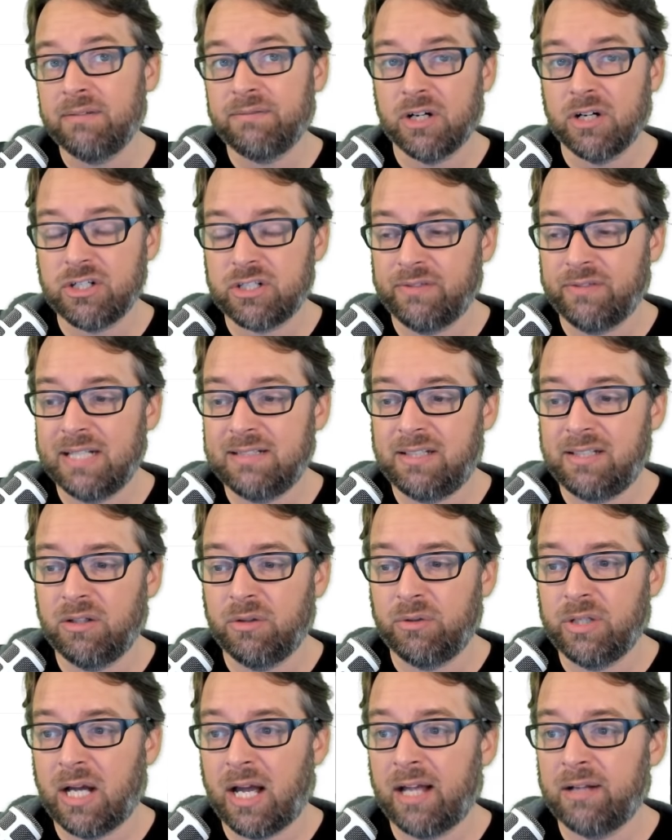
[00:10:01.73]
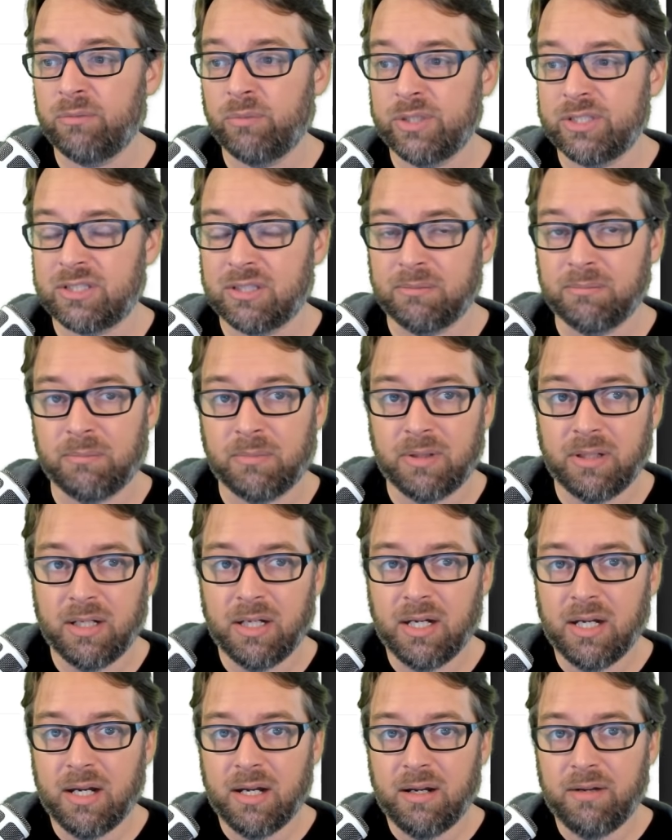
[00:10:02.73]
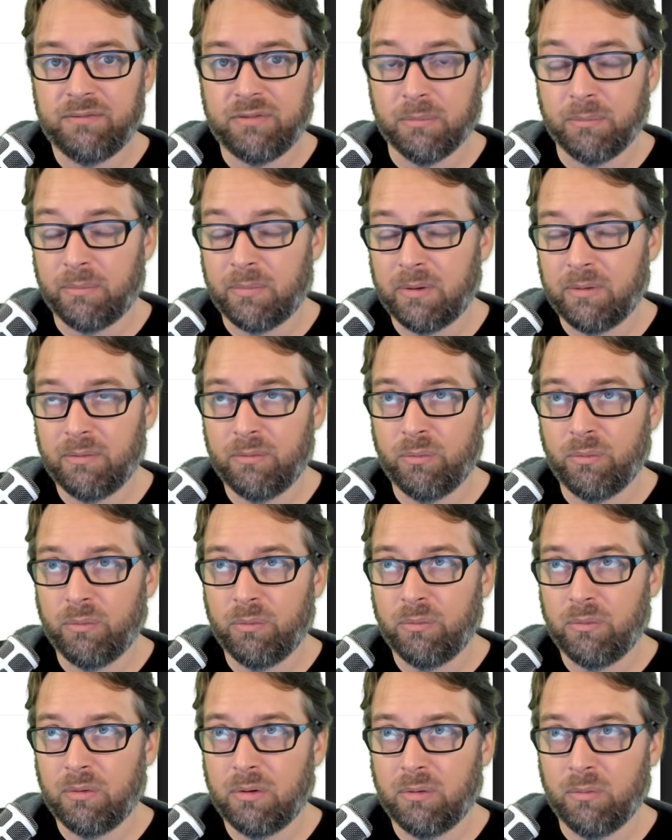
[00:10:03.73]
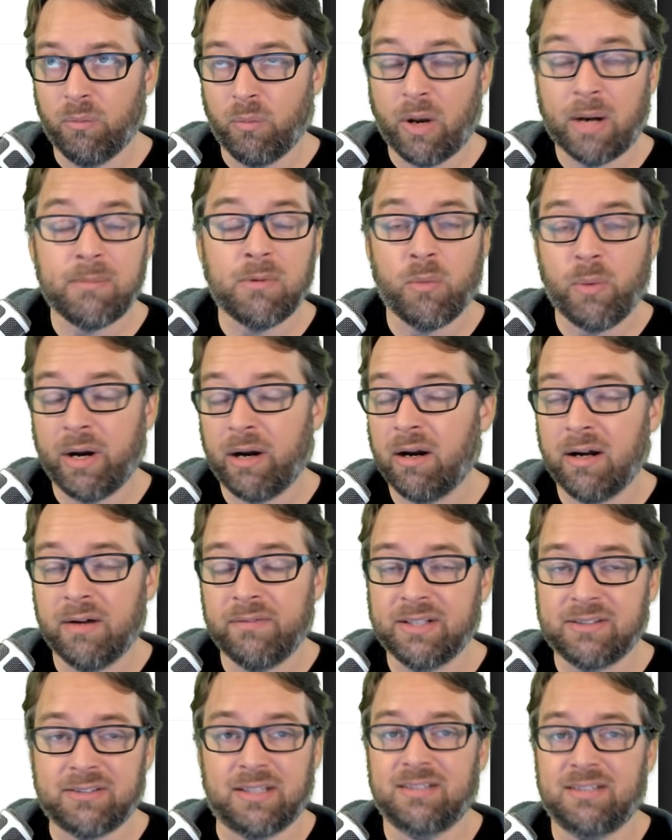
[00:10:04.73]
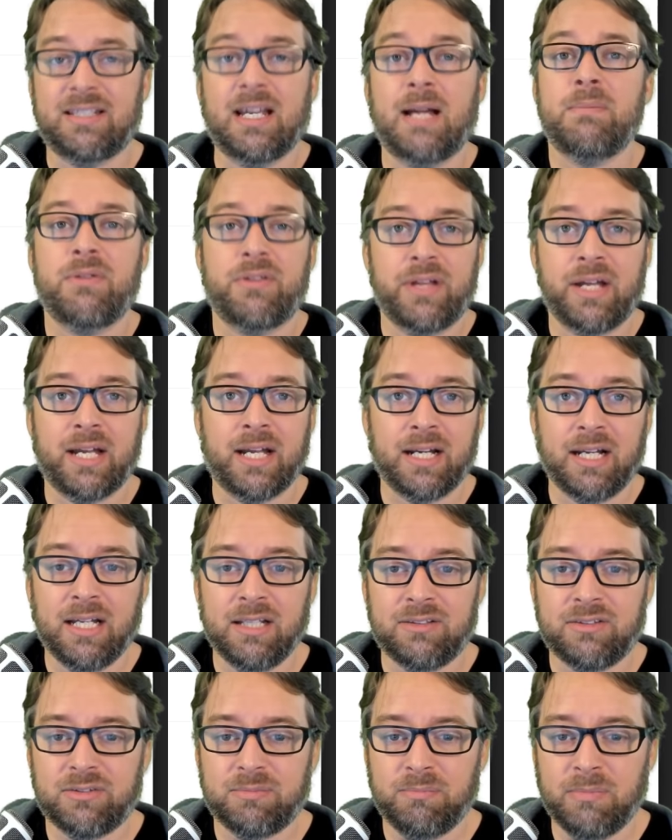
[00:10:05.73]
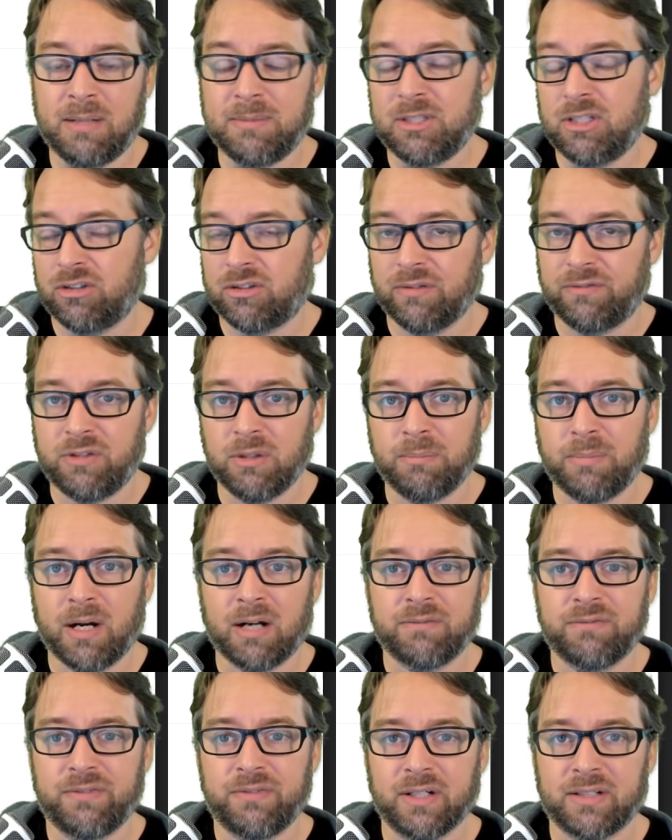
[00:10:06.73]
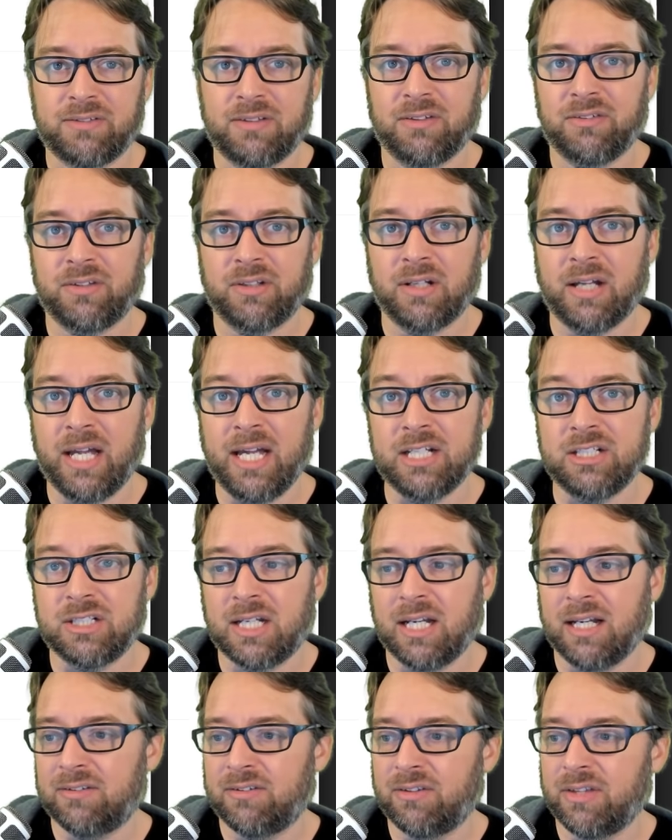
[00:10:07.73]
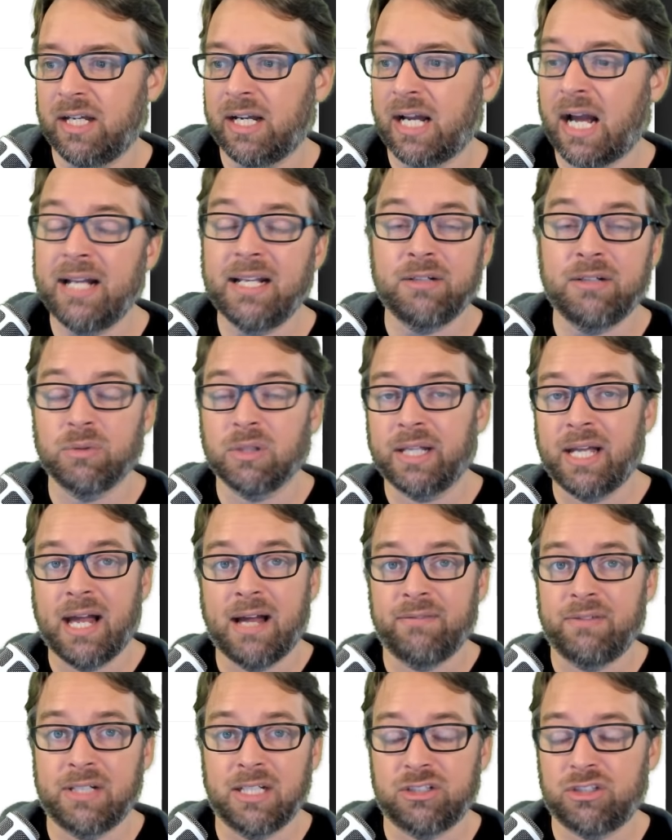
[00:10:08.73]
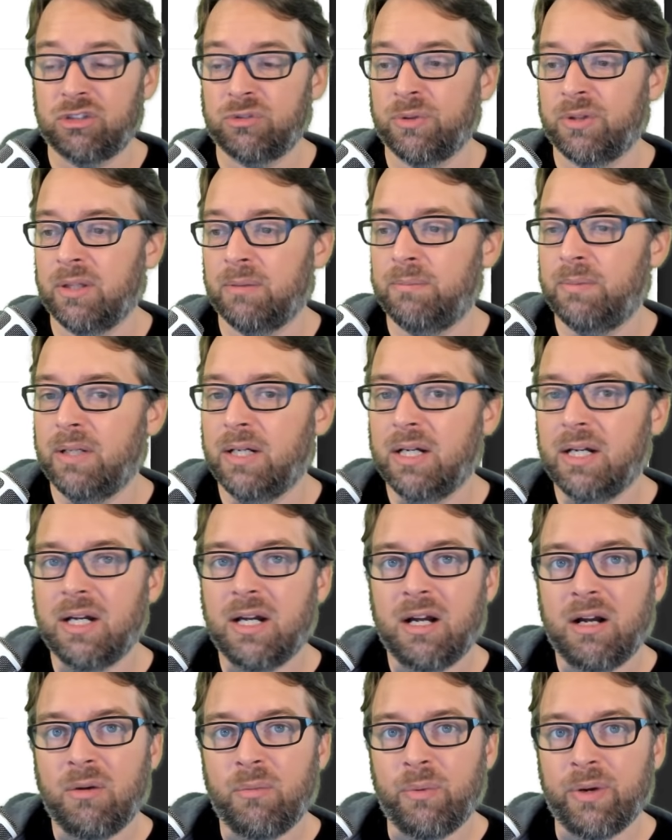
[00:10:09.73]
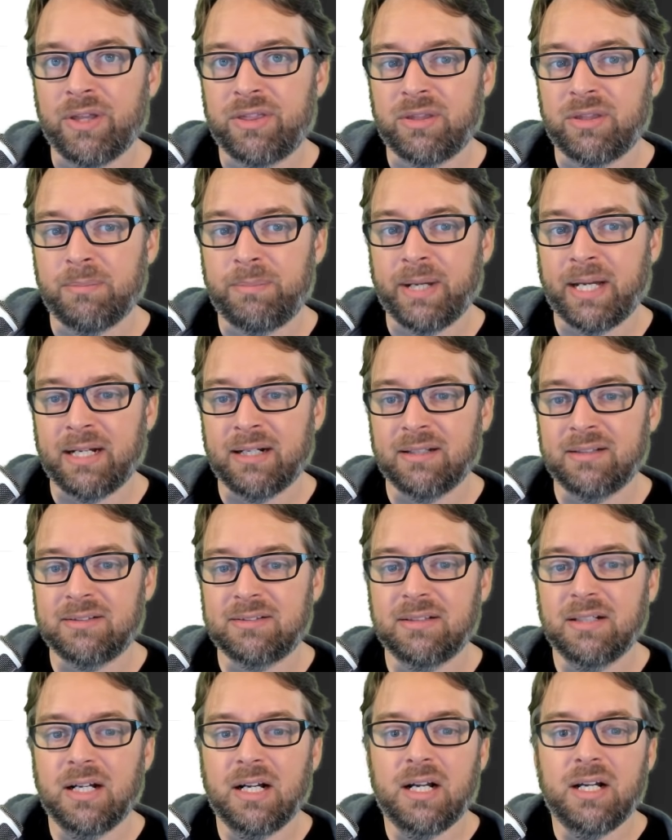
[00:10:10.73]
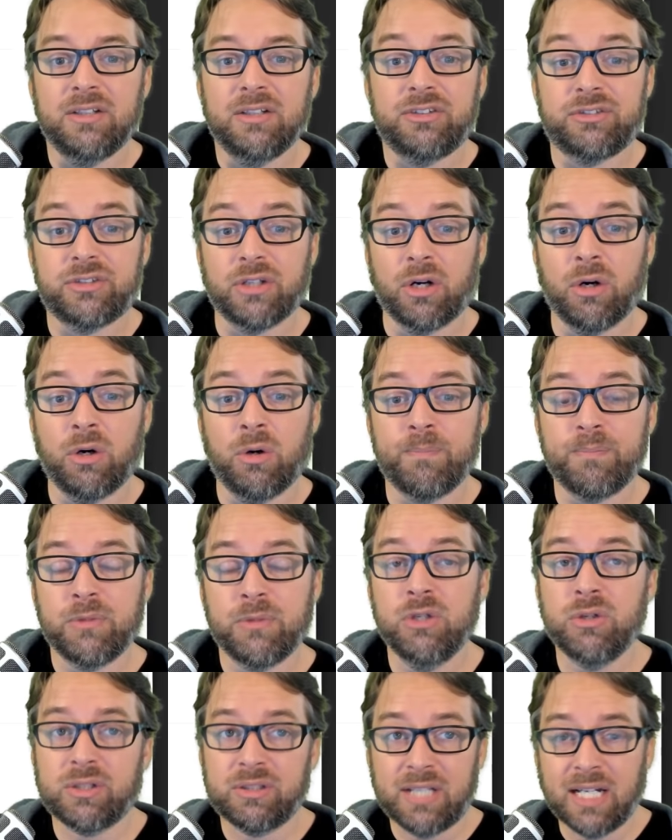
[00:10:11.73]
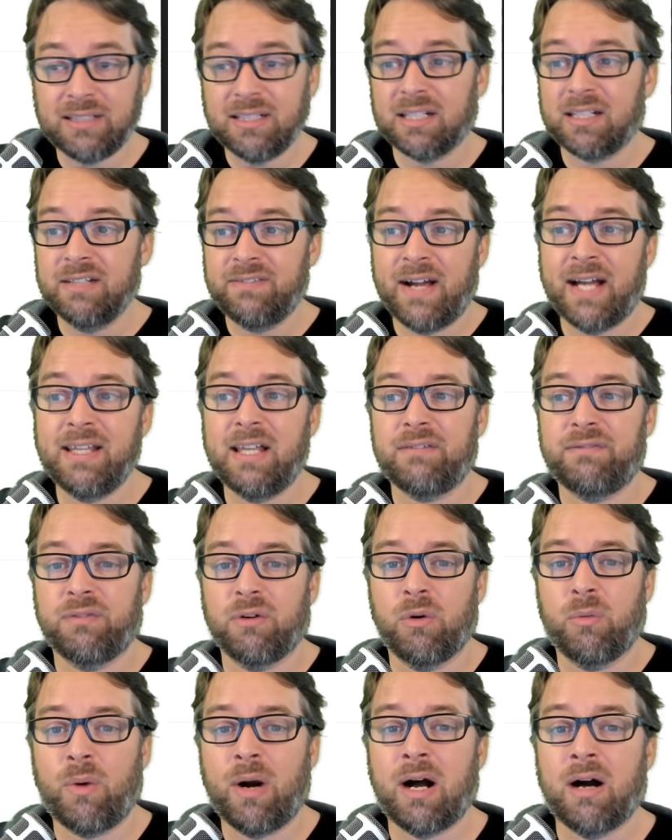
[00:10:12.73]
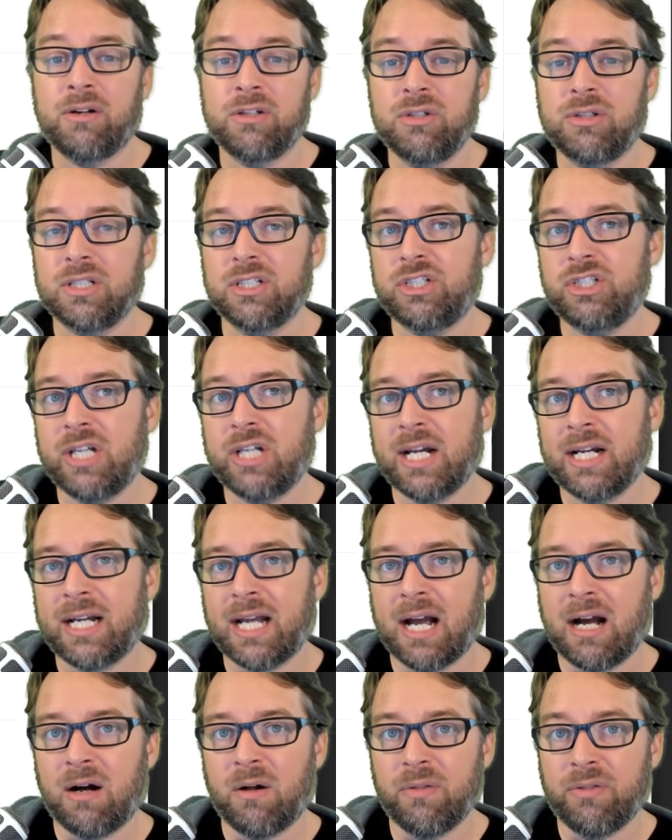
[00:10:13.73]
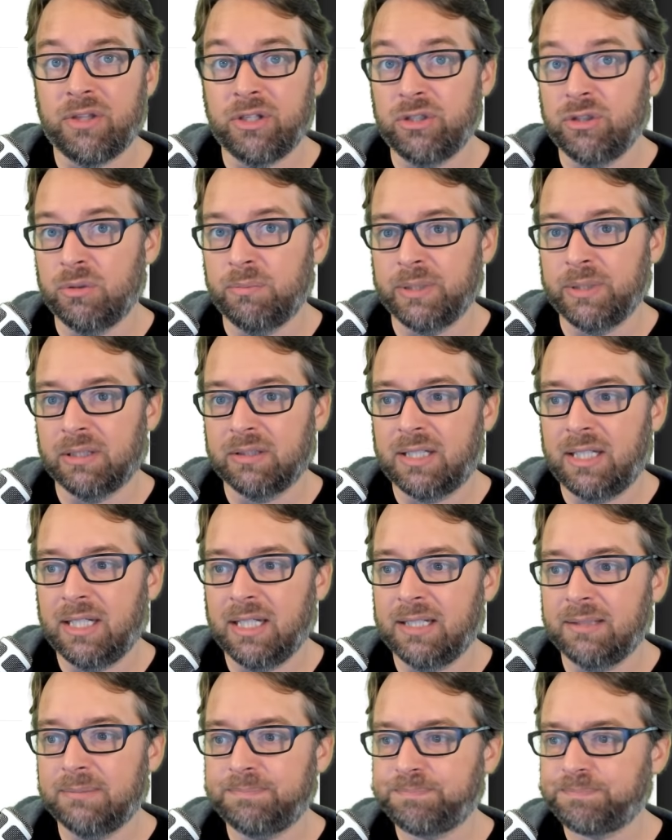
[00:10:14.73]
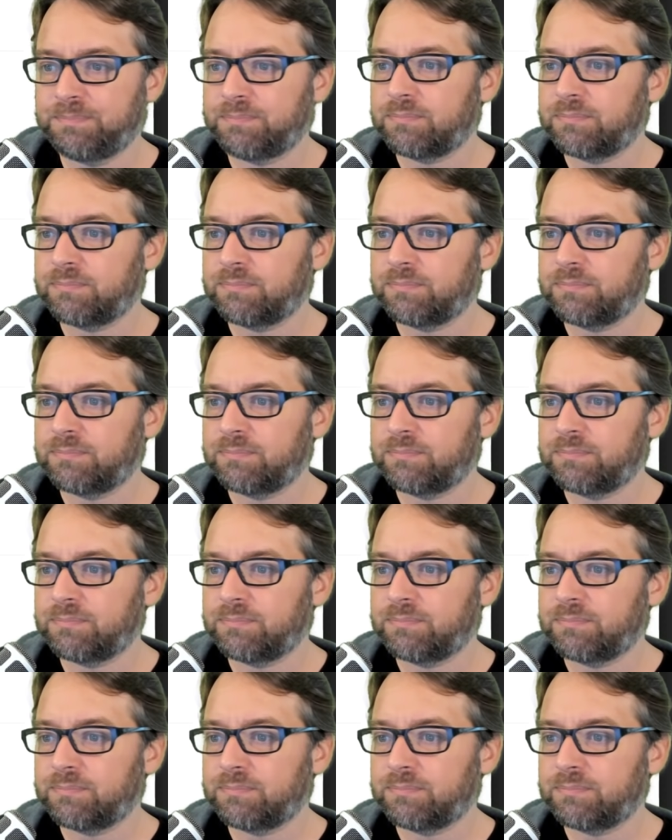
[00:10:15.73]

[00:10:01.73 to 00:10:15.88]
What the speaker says: version of 1809, which from what I'm aware of, it's the same thing. It's maybe just a few bug fixes and an edge case thing. I didn't really have any issues with the betas. So you technically have had that for a while. You can check out the new build kit.